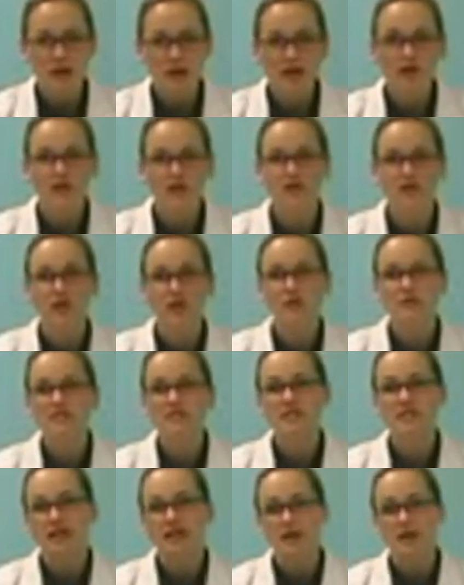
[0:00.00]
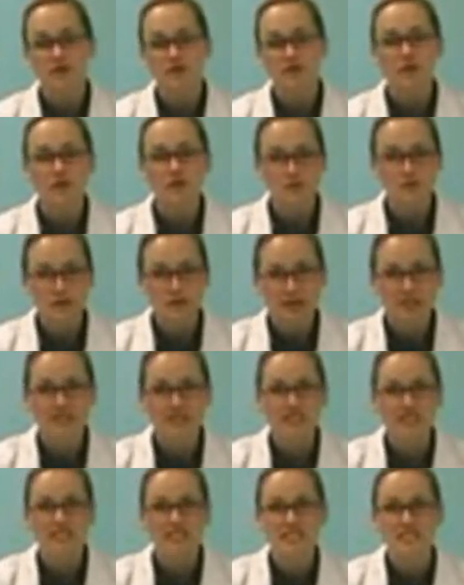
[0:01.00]
microphones, they come with noise
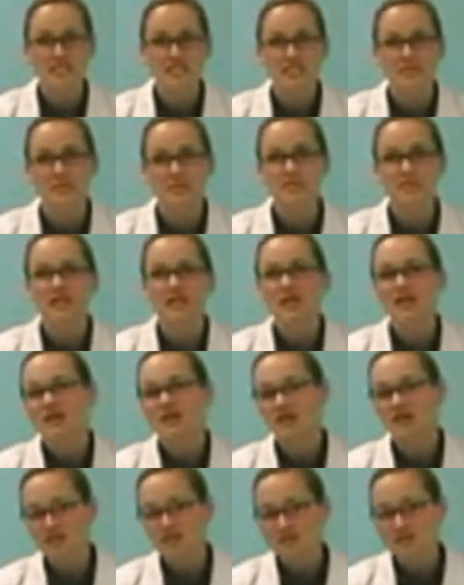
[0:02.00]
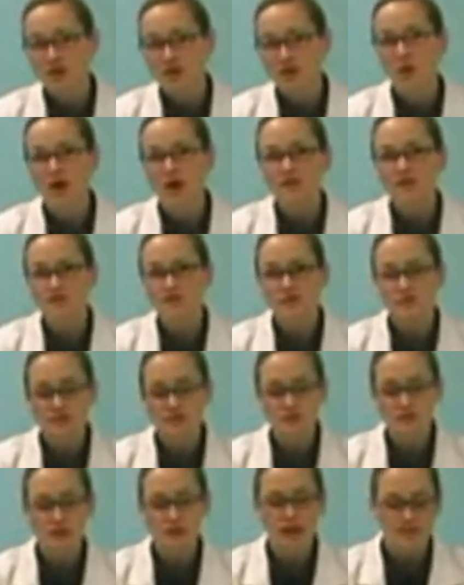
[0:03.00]
reduction systems, and so on.
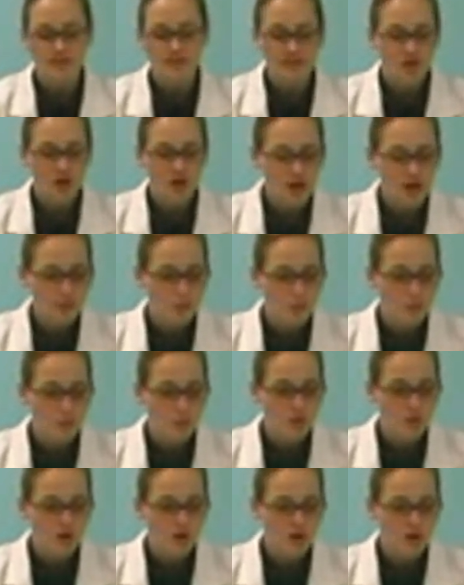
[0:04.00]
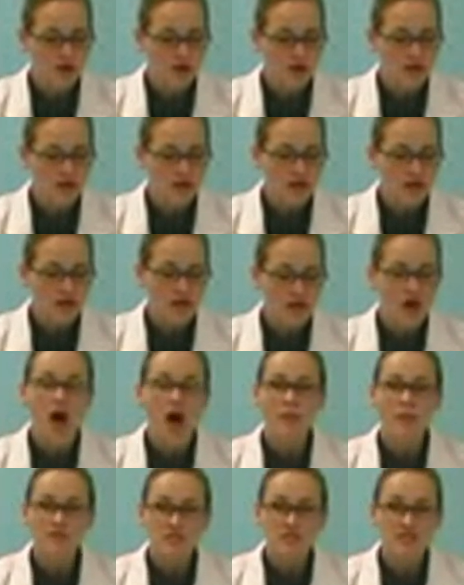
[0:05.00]
So we have a lot more
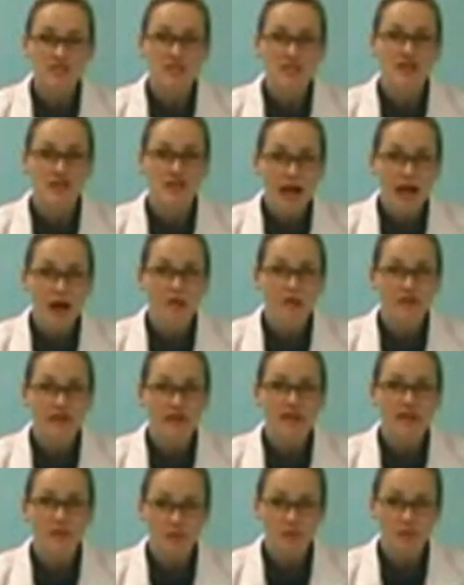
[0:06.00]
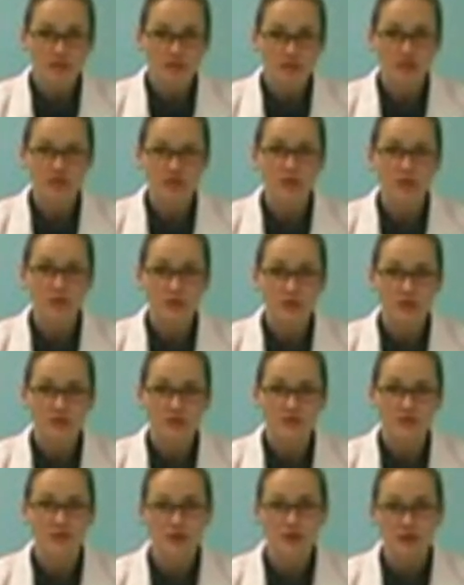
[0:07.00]
options that are now available to
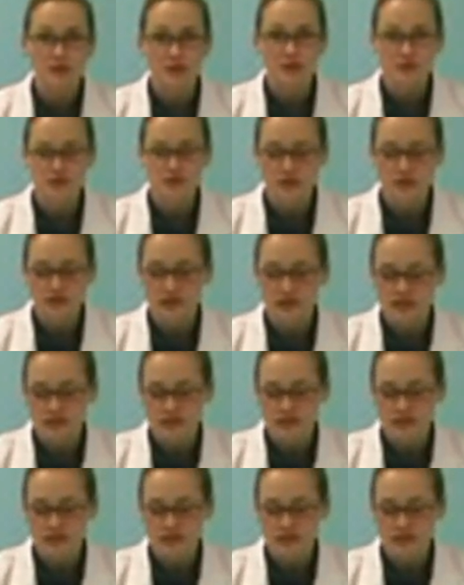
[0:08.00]
the user.